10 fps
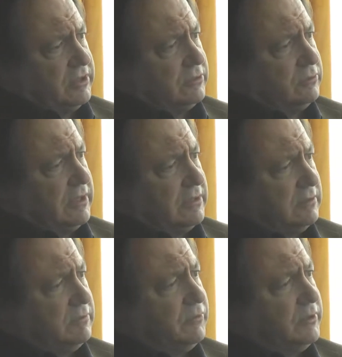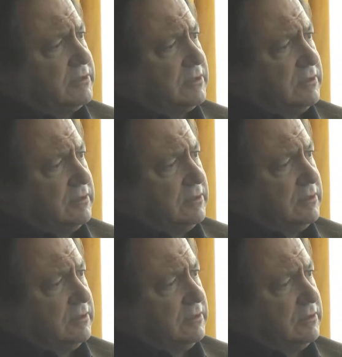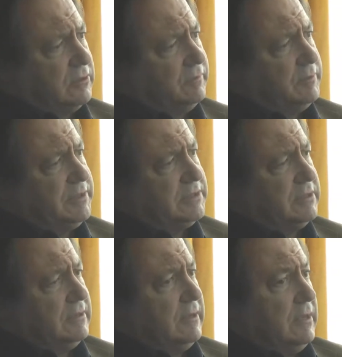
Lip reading: try to get influence in the governments,